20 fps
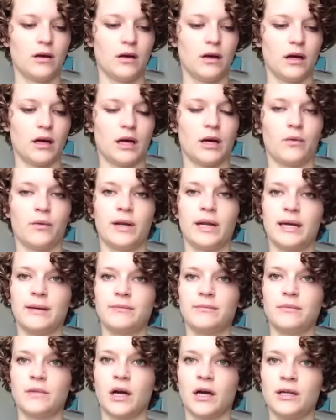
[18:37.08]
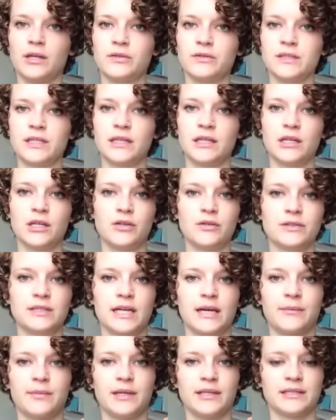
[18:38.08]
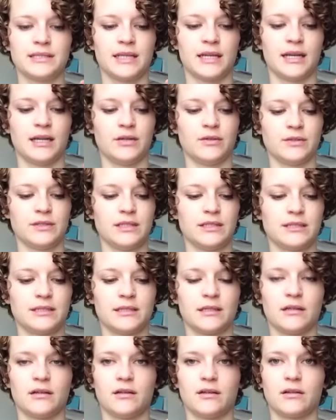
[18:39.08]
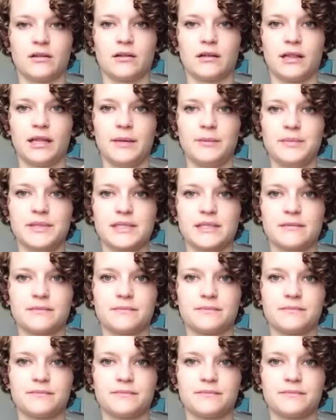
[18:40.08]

when I'm not using the Q-snap is that I use these little clips,